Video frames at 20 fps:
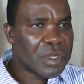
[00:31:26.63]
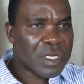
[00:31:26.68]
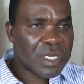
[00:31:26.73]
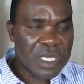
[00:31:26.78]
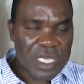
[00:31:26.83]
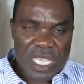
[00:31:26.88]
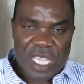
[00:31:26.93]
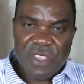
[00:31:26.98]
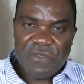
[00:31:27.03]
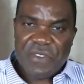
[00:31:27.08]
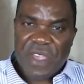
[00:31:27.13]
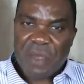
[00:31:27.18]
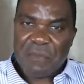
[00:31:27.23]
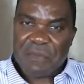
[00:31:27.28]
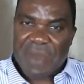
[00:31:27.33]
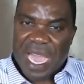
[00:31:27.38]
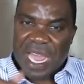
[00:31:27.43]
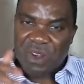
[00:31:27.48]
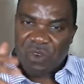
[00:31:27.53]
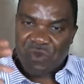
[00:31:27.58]
If a
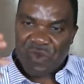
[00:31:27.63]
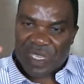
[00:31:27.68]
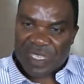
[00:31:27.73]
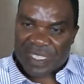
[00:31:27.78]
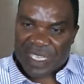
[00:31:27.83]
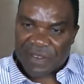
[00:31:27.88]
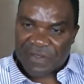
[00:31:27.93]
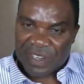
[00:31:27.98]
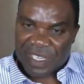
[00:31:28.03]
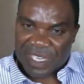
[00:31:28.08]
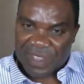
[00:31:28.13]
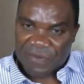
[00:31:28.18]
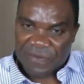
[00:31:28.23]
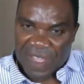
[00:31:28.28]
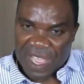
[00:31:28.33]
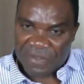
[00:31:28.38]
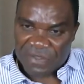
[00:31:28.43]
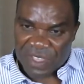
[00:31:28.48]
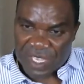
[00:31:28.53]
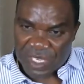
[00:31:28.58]
man who is
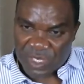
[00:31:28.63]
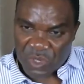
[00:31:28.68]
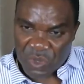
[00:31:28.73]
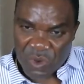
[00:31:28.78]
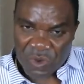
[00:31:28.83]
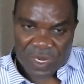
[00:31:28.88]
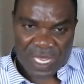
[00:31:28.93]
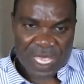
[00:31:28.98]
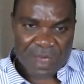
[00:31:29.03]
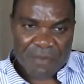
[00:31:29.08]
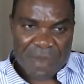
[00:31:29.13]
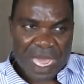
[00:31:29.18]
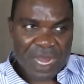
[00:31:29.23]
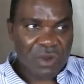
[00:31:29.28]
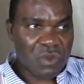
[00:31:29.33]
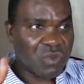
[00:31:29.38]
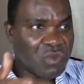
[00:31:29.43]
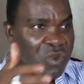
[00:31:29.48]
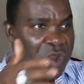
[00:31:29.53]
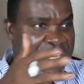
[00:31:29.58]
75 years old, a man who
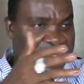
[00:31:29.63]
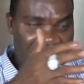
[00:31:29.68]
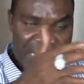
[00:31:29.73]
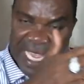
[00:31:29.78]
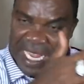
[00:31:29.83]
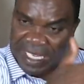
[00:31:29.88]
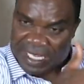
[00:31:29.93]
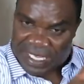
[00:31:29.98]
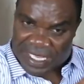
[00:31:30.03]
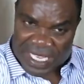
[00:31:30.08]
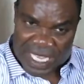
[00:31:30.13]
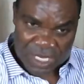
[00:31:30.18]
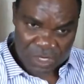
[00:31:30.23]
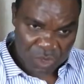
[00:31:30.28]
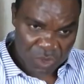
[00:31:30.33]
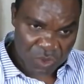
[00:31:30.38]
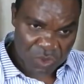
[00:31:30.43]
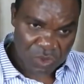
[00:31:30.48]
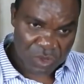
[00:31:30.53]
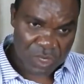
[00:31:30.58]
was 80 years
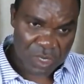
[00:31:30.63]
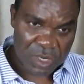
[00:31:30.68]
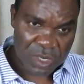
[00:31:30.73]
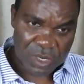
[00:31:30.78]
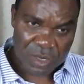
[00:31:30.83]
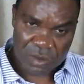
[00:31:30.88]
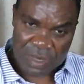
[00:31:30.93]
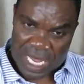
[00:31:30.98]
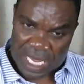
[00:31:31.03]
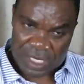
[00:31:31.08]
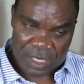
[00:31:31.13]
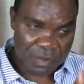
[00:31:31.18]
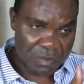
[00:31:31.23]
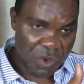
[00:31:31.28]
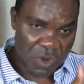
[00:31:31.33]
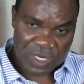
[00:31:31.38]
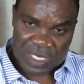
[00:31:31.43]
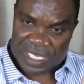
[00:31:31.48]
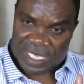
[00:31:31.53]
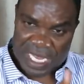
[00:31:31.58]
old, that's
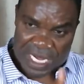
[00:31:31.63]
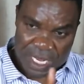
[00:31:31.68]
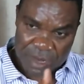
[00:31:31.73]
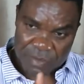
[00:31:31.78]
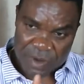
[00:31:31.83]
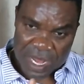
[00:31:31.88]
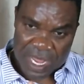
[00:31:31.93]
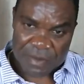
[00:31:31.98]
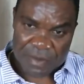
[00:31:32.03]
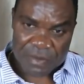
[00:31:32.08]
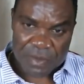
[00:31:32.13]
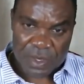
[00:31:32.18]
Moses and Abraham.